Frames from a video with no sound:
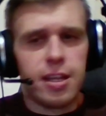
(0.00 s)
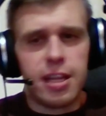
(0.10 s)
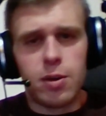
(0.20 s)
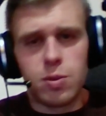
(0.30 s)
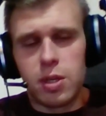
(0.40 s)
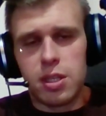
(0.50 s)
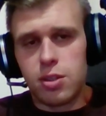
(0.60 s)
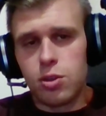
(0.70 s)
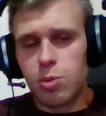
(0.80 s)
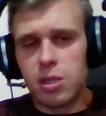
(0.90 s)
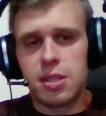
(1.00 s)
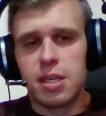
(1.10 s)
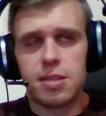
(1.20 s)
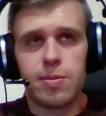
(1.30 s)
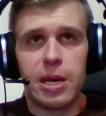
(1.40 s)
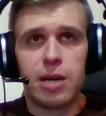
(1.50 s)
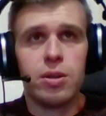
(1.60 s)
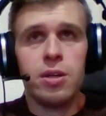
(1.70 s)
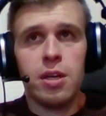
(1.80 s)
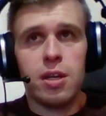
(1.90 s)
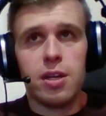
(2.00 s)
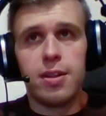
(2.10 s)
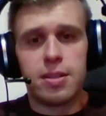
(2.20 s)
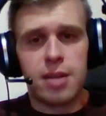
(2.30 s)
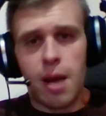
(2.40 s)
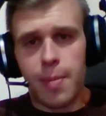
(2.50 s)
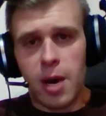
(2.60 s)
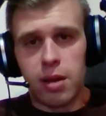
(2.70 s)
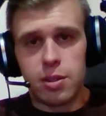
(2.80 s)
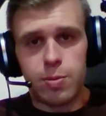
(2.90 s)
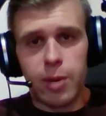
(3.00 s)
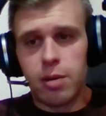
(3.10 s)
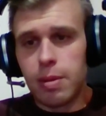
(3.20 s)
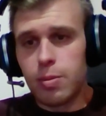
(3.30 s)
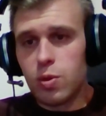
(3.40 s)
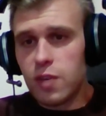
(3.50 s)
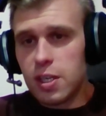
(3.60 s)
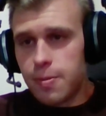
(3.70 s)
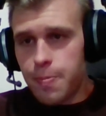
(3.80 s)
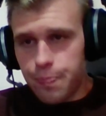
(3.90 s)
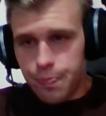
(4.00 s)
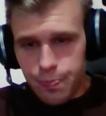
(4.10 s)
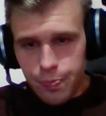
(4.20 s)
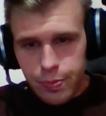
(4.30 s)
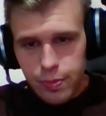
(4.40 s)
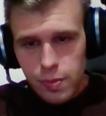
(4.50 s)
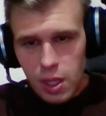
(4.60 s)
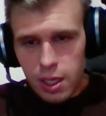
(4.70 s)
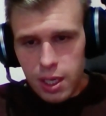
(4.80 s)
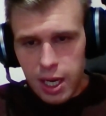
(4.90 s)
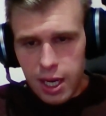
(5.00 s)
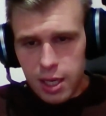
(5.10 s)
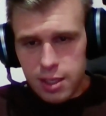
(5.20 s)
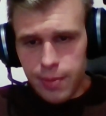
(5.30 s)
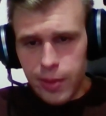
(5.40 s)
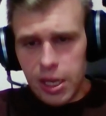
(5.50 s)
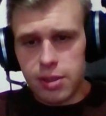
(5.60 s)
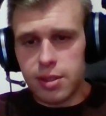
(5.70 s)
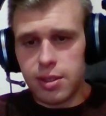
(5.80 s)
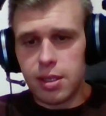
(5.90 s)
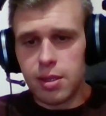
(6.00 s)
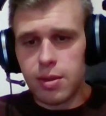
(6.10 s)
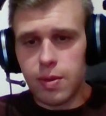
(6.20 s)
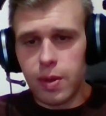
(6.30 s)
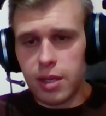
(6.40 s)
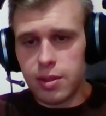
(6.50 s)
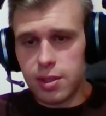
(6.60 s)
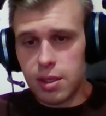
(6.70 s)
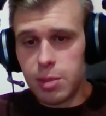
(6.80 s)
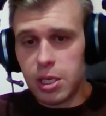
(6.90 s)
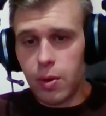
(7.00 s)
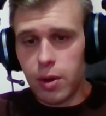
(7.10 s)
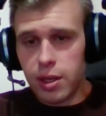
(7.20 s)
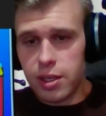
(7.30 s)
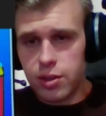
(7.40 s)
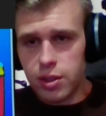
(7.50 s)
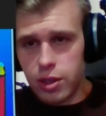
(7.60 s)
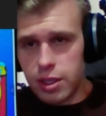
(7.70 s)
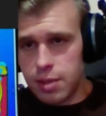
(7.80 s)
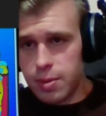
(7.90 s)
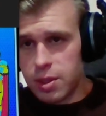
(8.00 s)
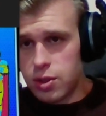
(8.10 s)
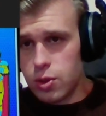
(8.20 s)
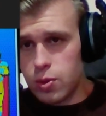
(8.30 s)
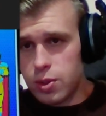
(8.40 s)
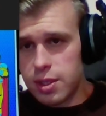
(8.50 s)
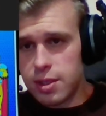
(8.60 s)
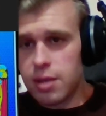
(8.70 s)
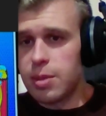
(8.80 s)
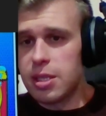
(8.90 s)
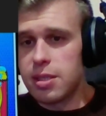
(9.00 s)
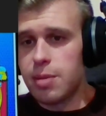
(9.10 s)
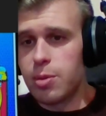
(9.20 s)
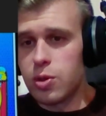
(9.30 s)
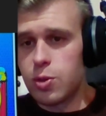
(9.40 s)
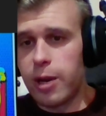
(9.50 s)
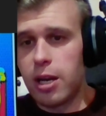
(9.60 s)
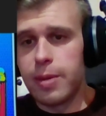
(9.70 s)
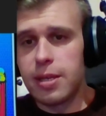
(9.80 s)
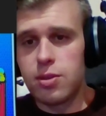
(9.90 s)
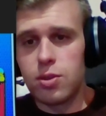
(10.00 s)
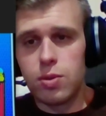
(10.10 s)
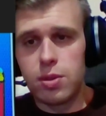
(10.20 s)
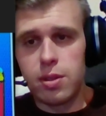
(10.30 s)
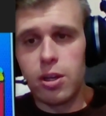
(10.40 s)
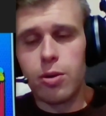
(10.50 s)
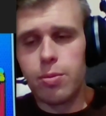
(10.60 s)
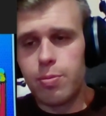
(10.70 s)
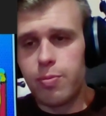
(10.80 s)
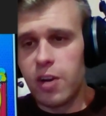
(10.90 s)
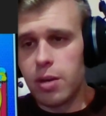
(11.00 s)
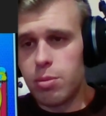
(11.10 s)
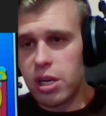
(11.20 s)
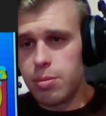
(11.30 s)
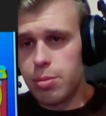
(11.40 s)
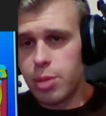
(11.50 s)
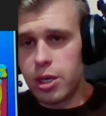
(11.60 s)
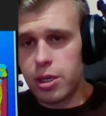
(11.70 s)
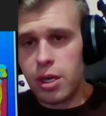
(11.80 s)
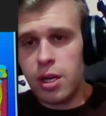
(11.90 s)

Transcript: That was one of the stupidest things about the Tom Holland Spider-Man movies. Uh, something else that's gonna what else is gonna be going on? Here's a look at some of the suits. This is gonna be his typical Spider-Man suit. You know, very bread and butter.